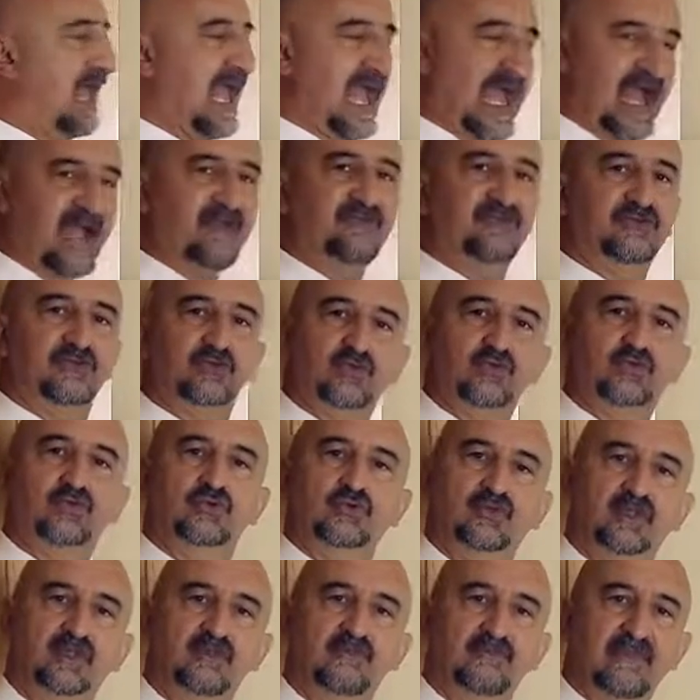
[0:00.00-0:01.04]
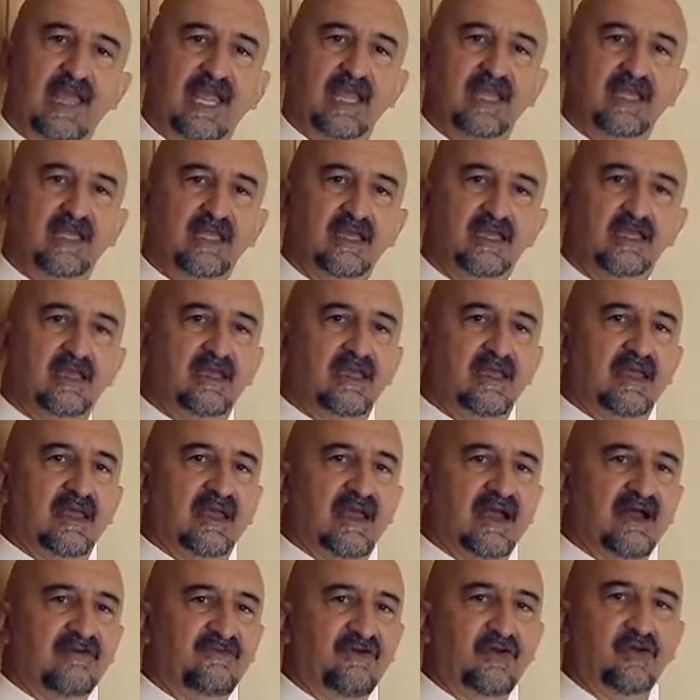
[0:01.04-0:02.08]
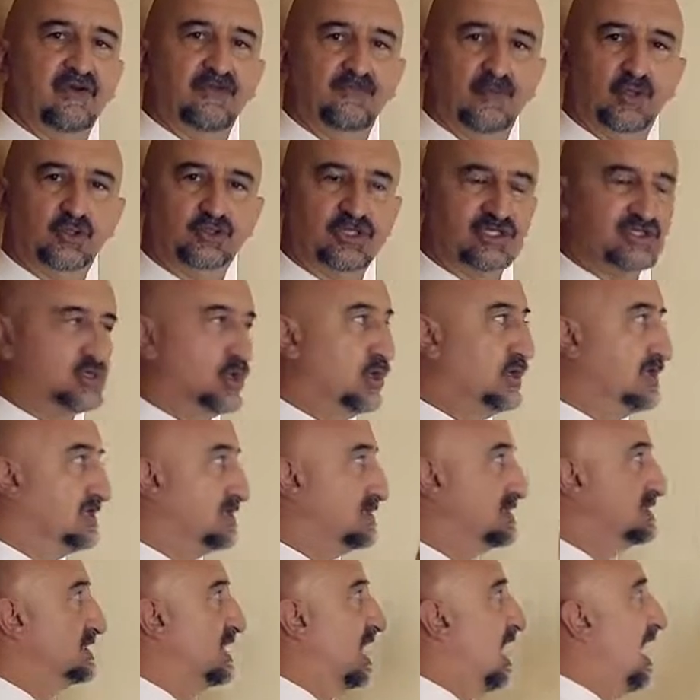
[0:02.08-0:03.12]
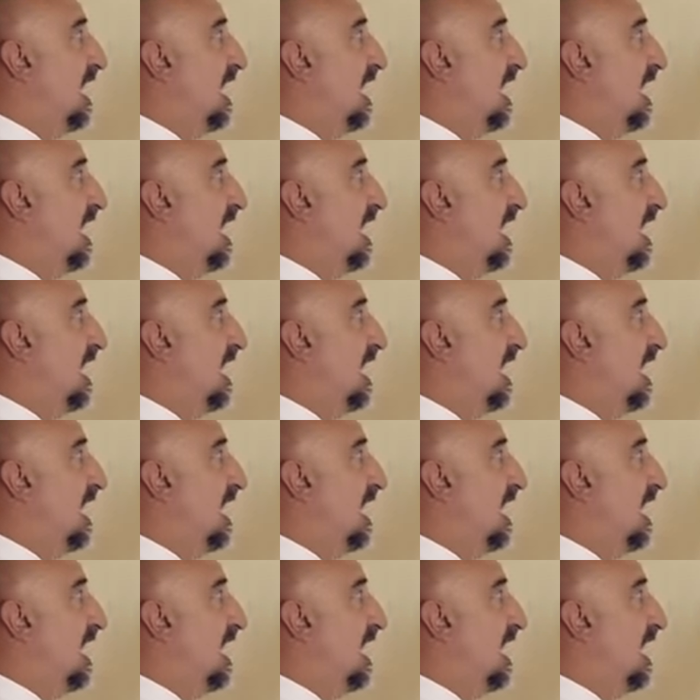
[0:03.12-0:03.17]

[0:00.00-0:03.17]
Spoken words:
have to make a very important choice,